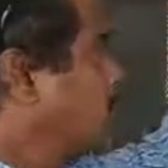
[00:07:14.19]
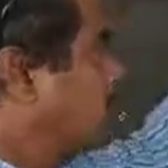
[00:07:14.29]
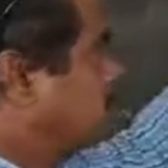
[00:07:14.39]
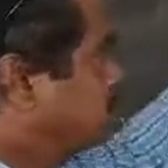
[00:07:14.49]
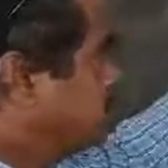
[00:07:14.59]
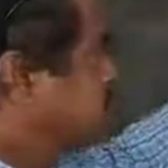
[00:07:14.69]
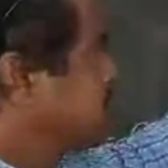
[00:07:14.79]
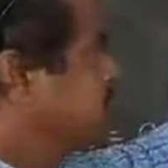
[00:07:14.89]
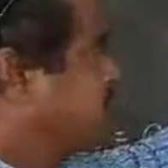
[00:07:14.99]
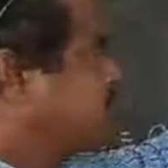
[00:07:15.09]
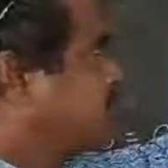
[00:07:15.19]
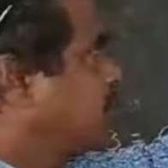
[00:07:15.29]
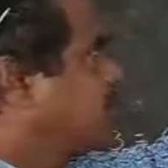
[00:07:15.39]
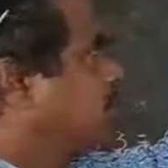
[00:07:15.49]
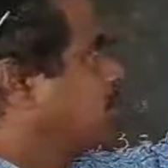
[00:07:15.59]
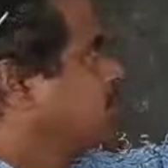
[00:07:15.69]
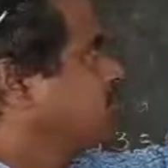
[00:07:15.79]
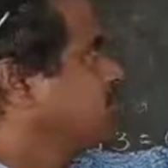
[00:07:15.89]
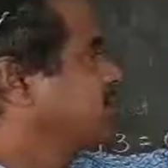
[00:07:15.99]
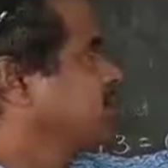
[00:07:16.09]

By using this formula, we